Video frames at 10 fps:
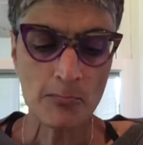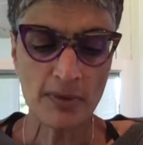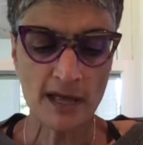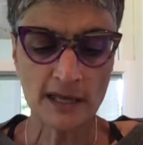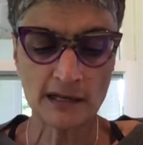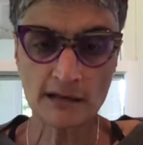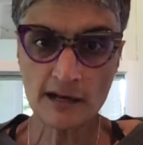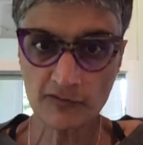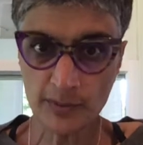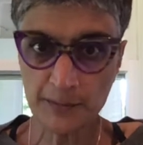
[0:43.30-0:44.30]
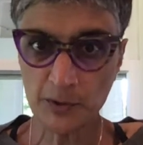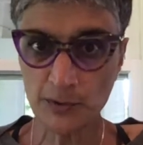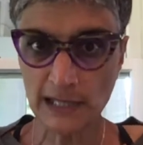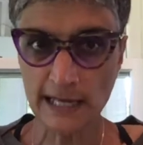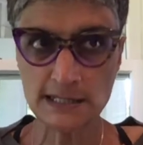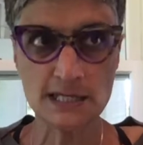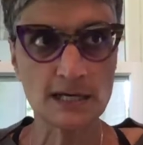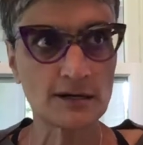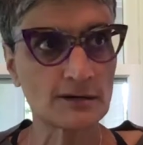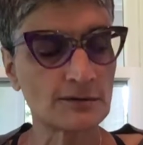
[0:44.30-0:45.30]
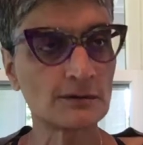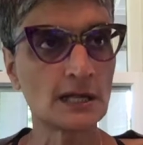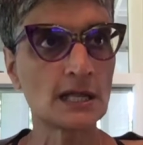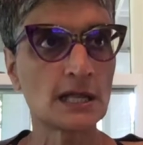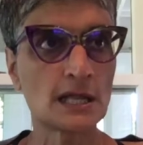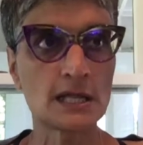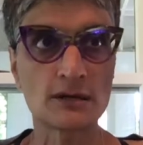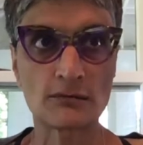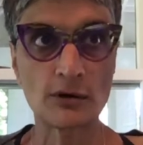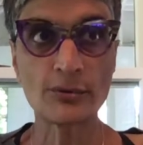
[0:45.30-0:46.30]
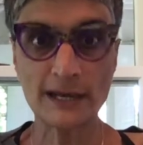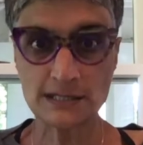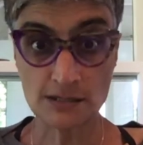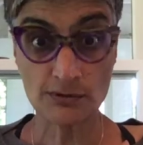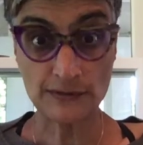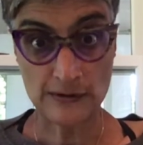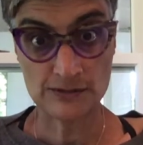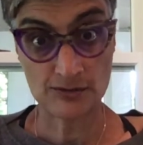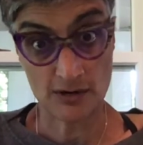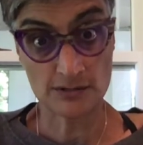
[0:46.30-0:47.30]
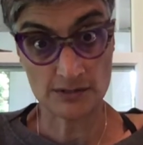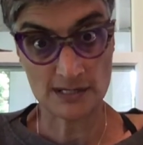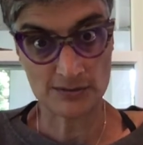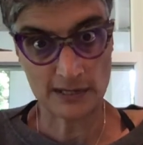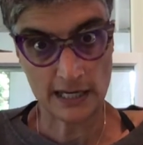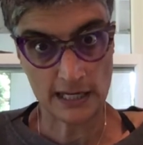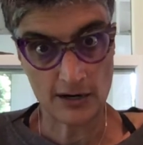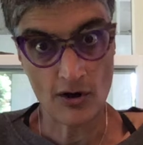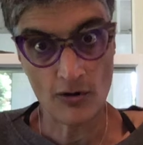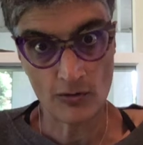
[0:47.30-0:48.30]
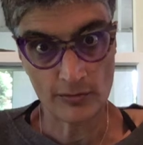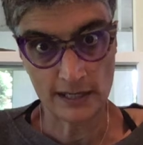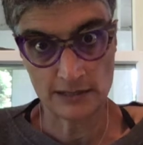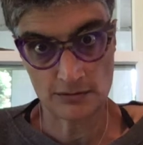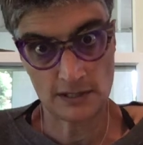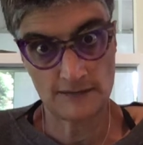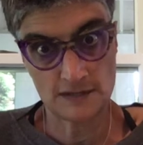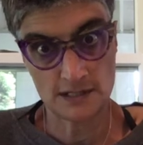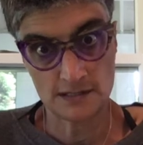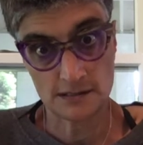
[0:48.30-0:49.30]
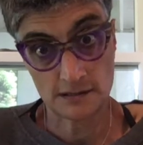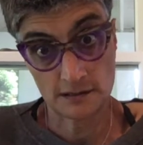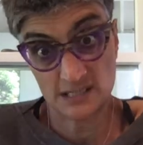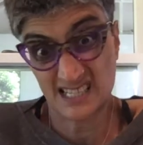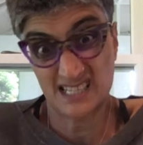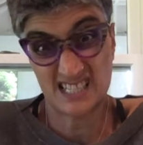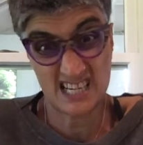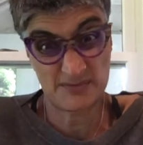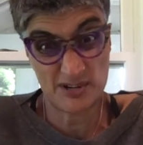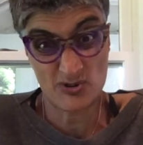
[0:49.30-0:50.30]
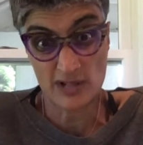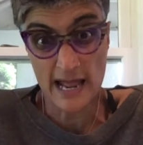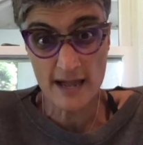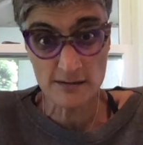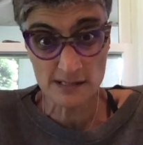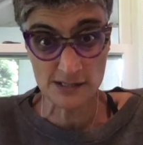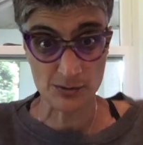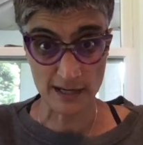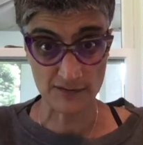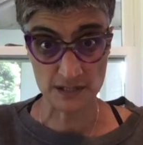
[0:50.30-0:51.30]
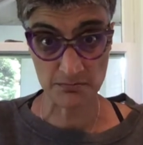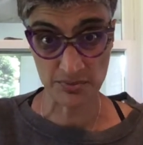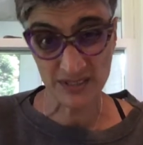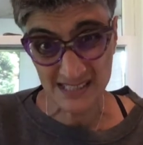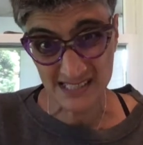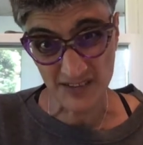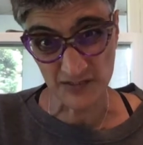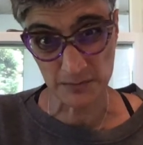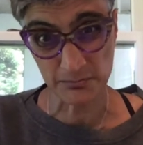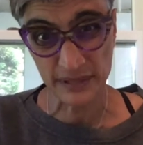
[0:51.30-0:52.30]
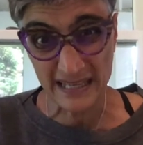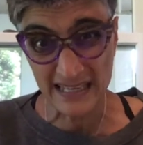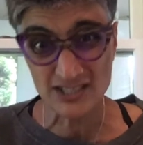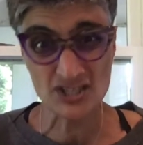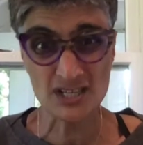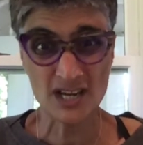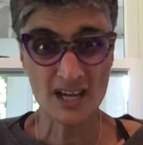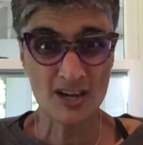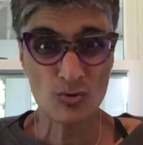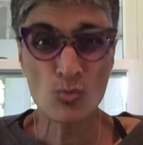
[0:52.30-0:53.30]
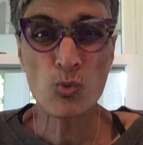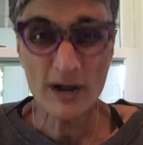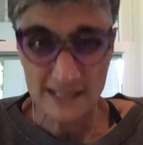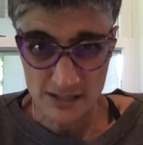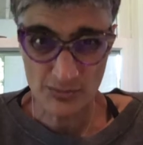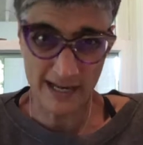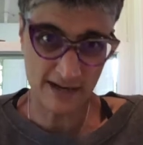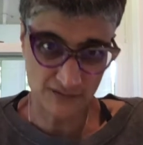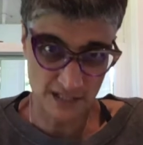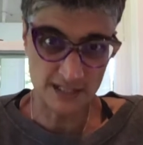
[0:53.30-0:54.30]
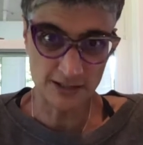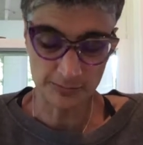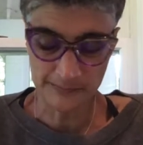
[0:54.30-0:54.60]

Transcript: But a lot of people would like to know, what do I do with those groceries when I get home? Like, do I have to sanitize my whole house? Do I have to put stuff in bleach? What do I have to do?